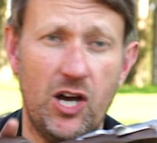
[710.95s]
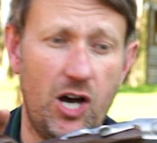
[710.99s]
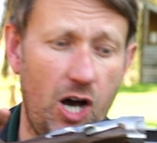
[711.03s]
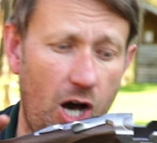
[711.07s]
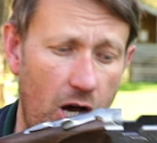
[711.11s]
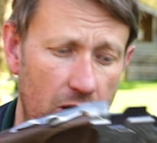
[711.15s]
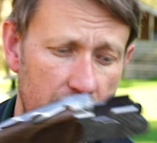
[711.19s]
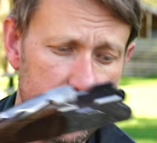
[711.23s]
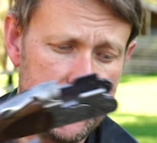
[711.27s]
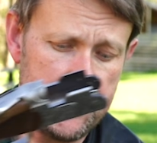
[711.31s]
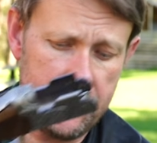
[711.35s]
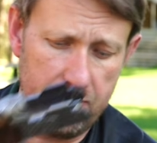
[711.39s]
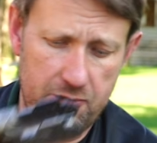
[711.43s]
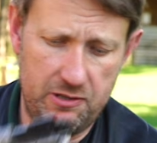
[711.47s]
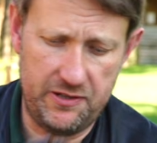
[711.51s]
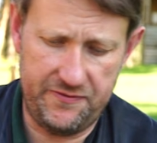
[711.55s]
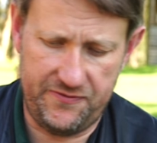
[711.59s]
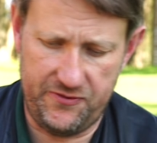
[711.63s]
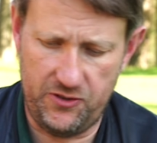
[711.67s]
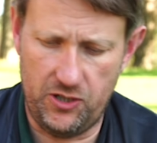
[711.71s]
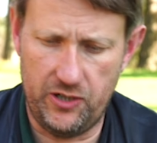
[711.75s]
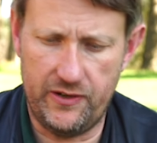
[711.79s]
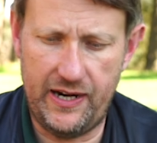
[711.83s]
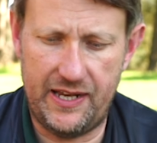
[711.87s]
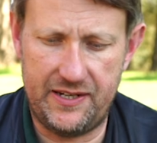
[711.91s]
On to the
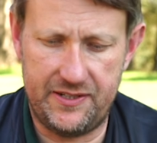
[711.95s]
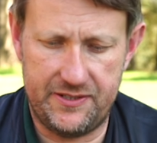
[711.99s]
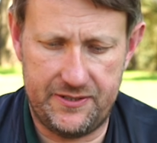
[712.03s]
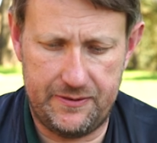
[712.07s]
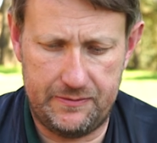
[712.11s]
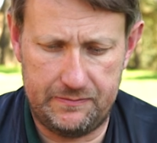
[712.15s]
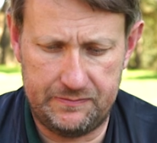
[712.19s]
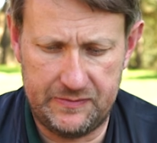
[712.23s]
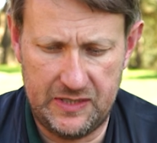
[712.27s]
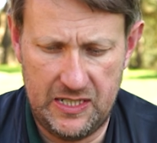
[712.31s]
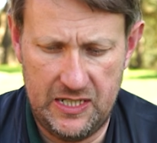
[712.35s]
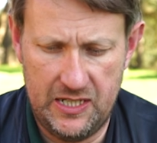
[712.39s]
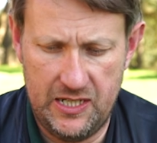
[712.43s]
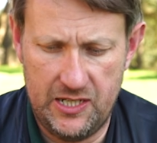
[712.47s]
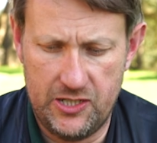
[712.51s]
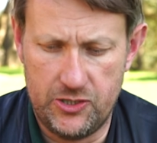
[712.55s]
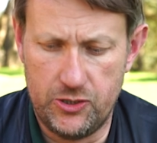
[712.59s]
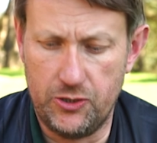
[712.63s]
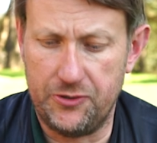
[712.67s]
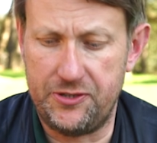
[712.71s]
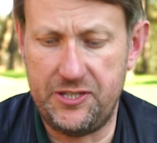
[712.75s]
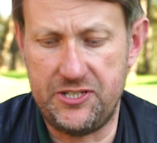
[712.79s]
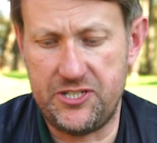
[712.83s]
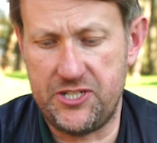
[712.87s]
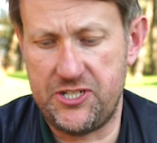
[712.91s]
fore end.
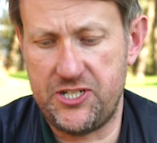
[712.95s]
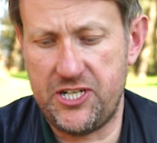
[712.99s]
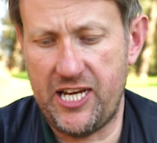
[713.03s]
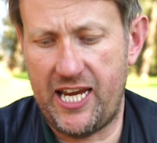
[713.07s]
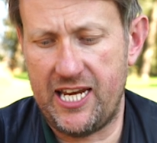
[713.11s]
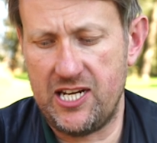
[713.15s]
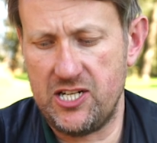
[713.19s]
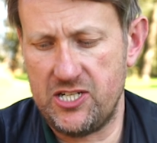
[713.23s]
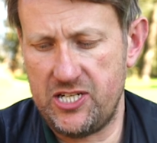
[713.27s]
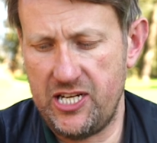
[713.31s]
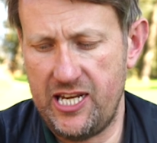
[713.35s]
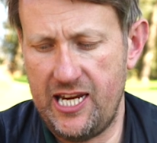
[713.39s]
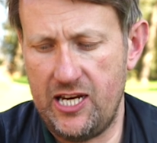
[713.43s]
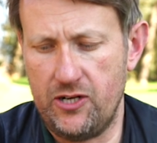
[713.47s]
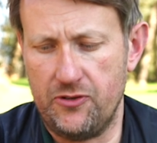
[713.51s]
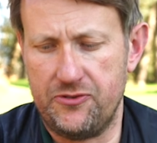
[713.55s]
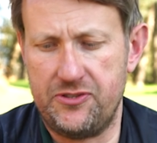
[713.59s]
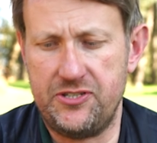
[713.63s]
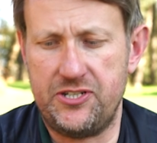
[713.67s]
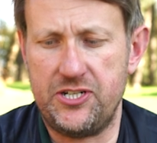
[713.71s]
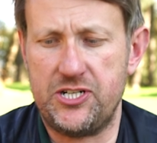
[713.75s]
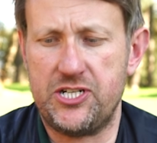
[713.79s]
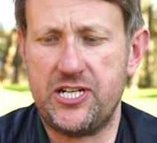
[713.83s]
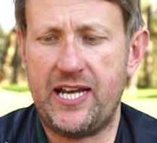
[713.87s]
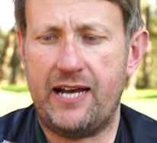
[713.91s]
Nothing to change here, nothing
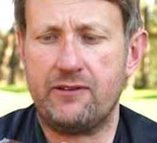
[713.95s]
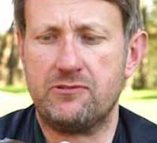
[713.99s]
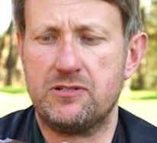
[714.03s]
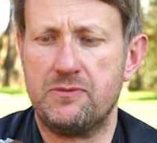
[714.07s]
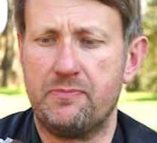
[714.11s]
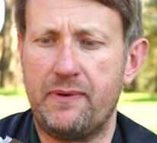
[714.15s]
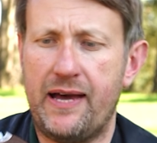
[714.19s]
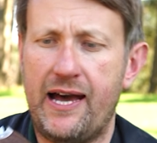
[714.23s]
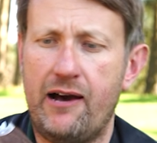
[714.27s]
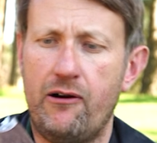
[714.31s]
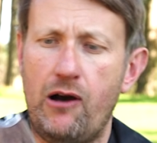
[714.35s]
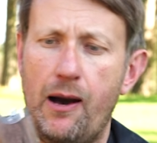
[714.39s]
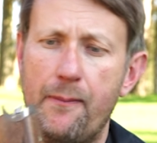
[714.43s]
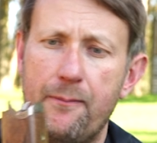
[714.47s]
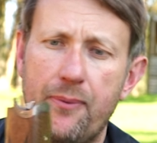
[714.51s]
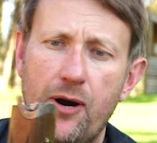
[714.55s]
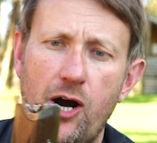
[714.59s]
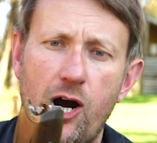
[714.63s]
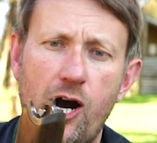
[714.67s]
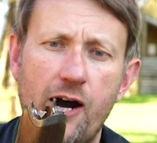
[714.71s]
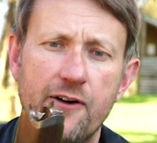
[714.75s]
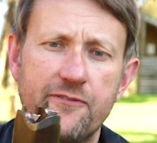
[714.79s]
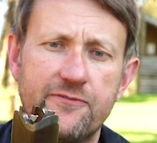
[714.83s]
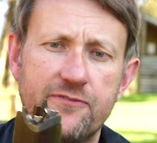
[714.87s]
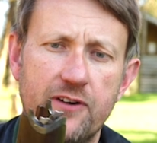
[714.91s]
to shout about,
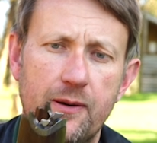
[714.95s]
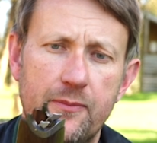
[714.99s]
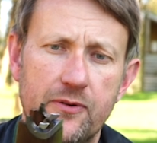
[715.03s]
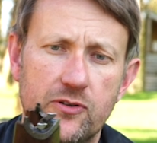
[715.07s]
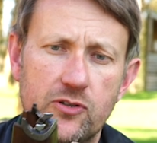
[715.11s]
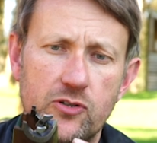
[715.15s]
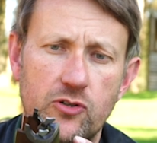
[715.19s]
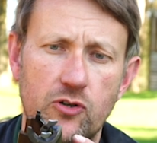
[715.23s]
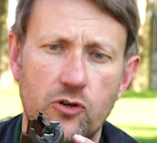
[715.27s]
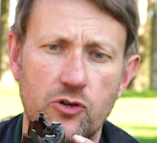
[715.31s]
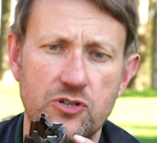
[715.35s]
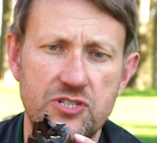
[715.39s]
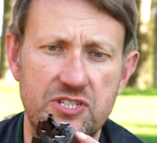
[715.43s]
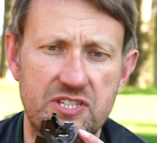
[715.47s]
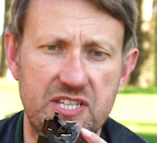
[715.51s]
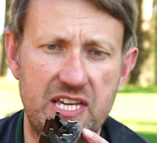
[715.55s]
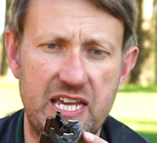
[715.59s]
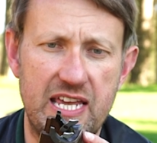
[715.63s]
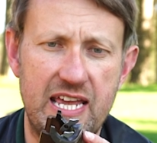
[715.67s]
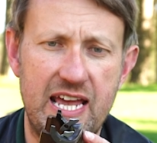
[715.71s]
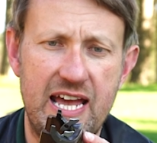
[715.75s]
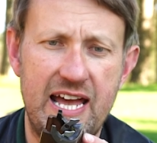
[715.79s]
apart from, of course, the